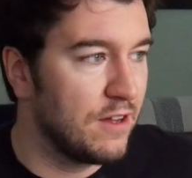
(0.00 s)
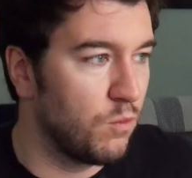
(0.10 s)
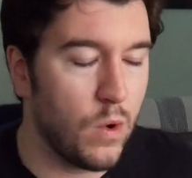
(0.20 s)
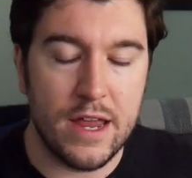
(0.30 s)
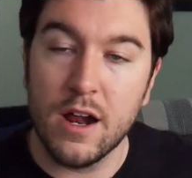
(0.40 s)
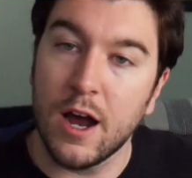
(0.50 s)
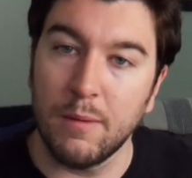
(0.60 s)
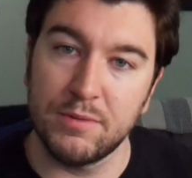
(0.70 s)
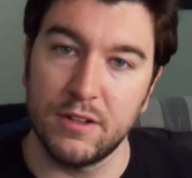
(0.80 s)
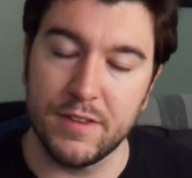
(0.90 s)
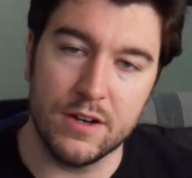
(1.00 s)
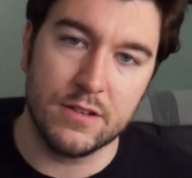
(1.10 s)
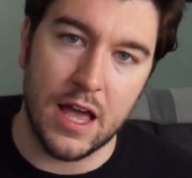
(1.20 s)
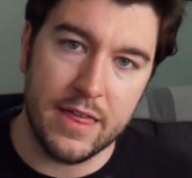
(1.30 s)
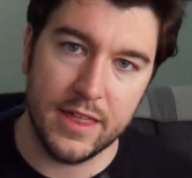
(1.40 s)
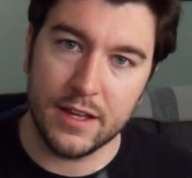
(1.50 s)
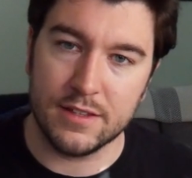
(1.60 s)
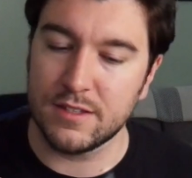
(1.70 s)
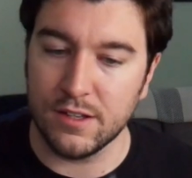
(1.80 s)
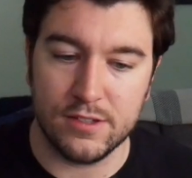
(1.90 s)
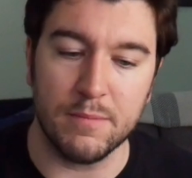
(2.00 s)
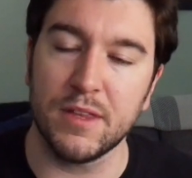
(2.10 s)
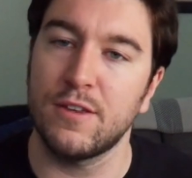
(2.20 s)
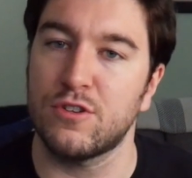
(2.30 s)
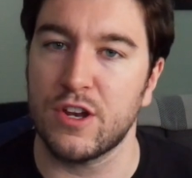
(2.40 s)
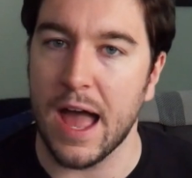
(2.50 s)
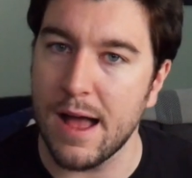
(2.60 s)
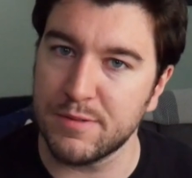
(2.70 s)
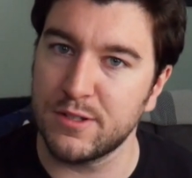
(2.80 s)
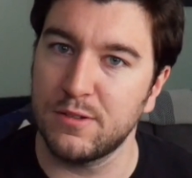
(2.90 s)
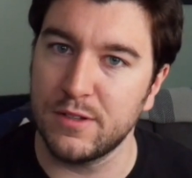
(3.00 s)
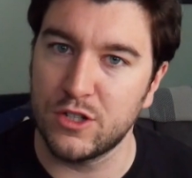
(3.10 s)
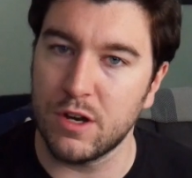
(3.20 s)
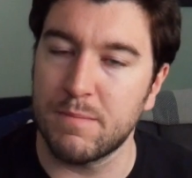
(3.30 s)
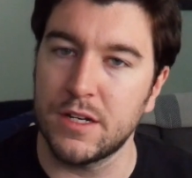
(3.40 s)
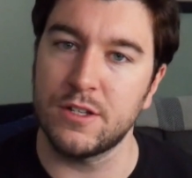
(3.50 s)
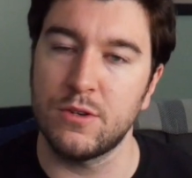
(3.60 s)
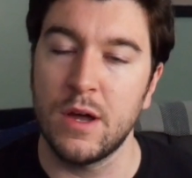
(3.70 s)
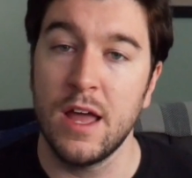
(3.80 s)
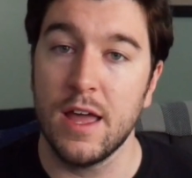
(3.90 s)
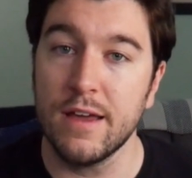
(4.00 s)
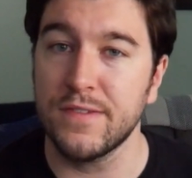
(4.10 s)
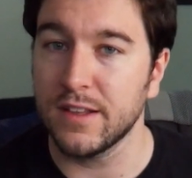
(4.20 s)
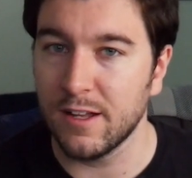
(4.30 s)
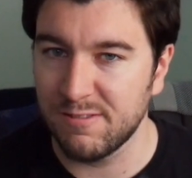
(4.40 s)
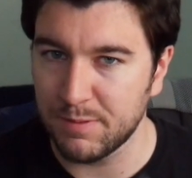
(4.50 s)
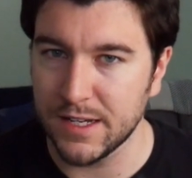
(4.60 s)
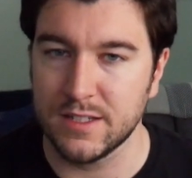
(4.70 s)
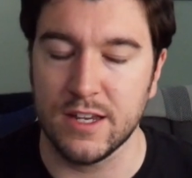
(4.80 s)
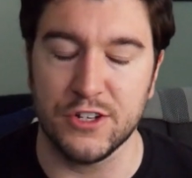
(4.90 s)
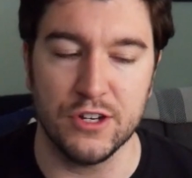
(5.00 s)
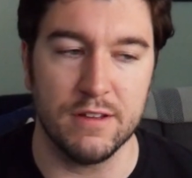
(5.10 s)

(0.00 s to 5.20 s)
wait a couple of years, I think it's still something you should absolutely jump into if you love PlayStation.